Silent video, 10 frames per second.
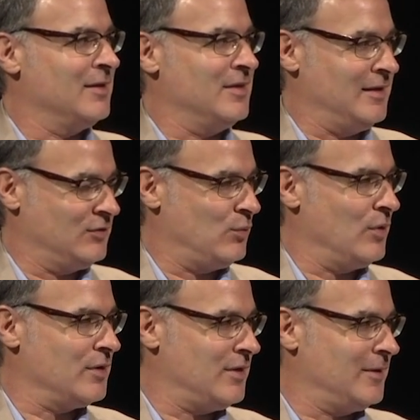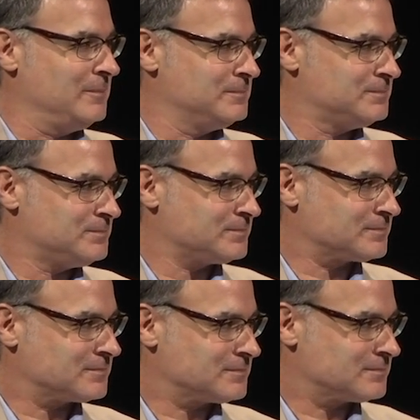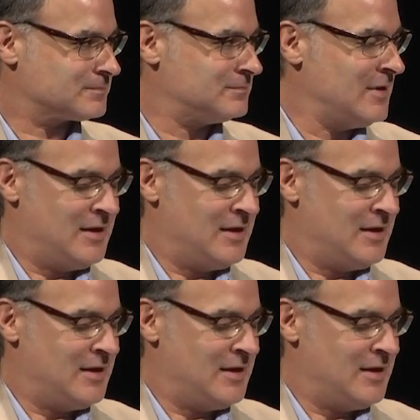then it's worth it. Amen.